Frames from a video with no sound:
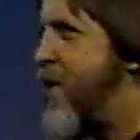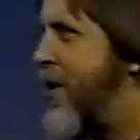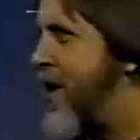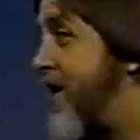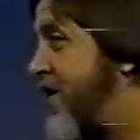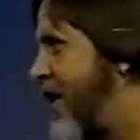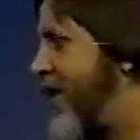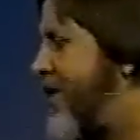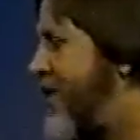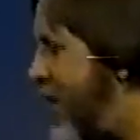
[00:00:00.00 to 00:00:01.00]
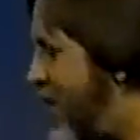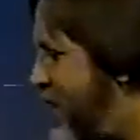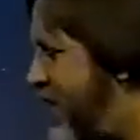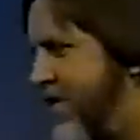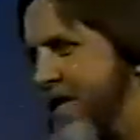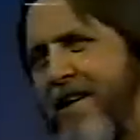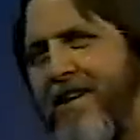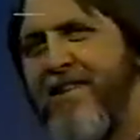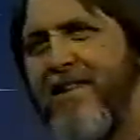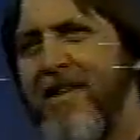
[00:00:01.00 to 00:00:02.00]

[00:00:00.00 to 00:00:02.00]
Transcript: Derrida's joke is this.